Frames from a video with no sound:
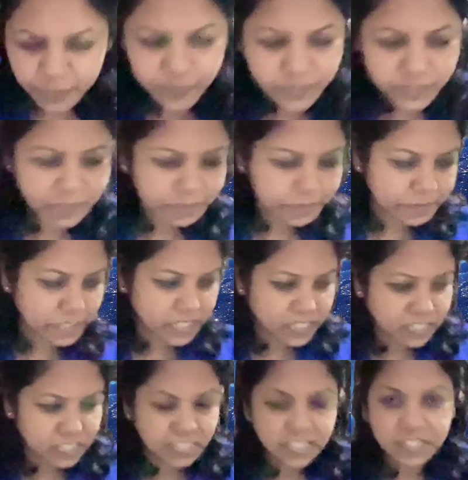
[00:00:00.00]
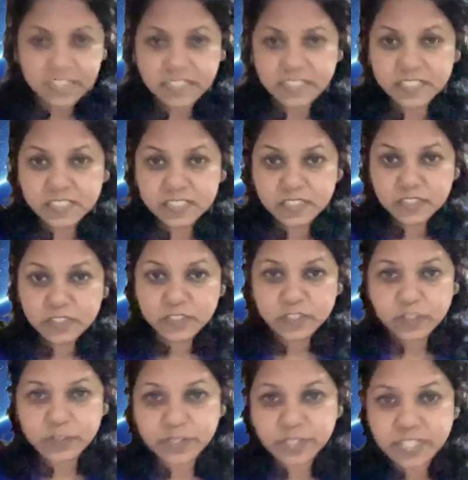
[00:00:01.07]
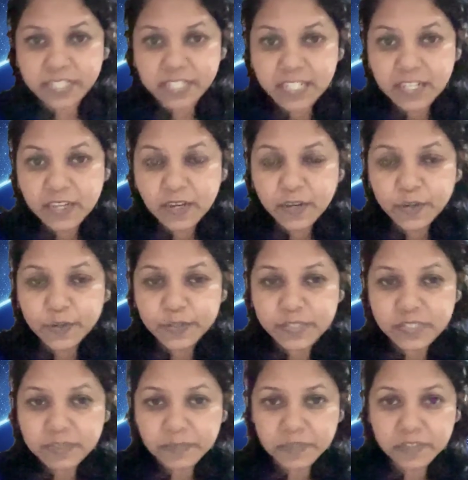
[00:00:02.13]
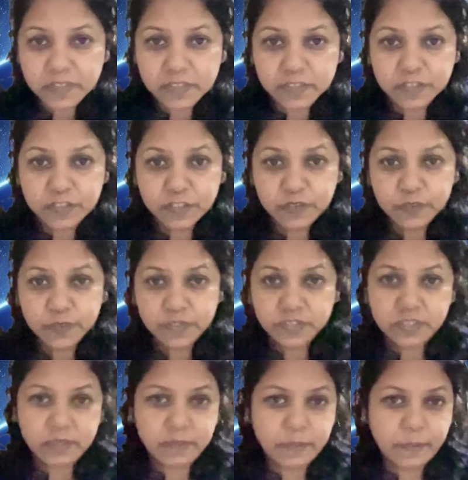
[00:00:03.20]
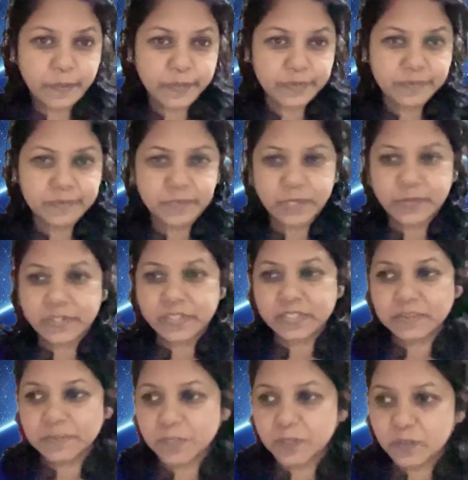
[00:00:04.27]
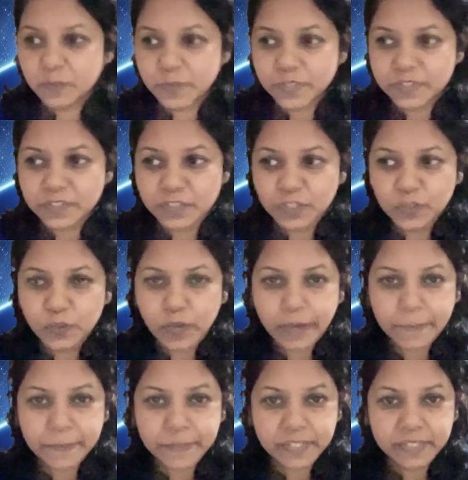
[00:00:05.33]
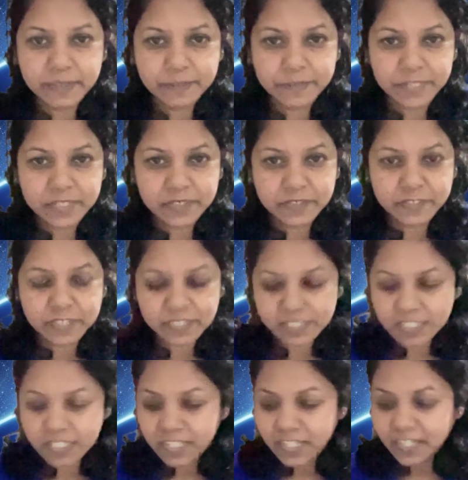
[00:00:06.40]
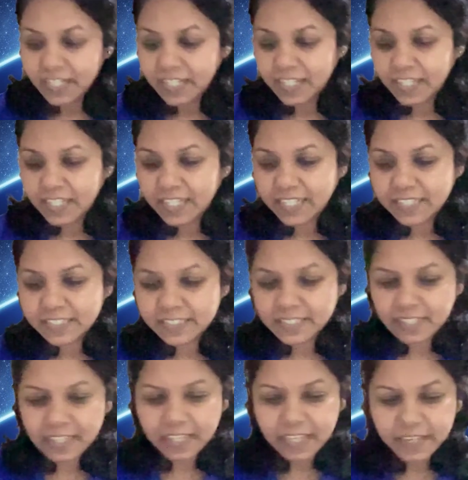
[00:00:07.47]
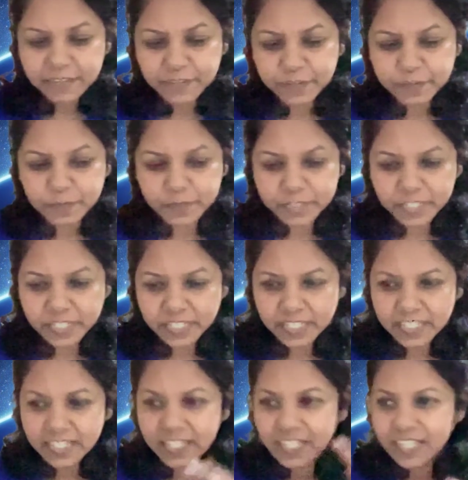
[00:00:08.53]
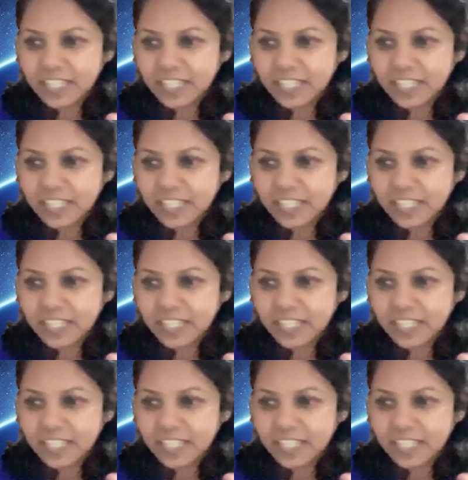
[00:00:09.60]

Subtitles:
will make a little talk on something that's new that's come about. Now, there's something always new happening in my US, and every morning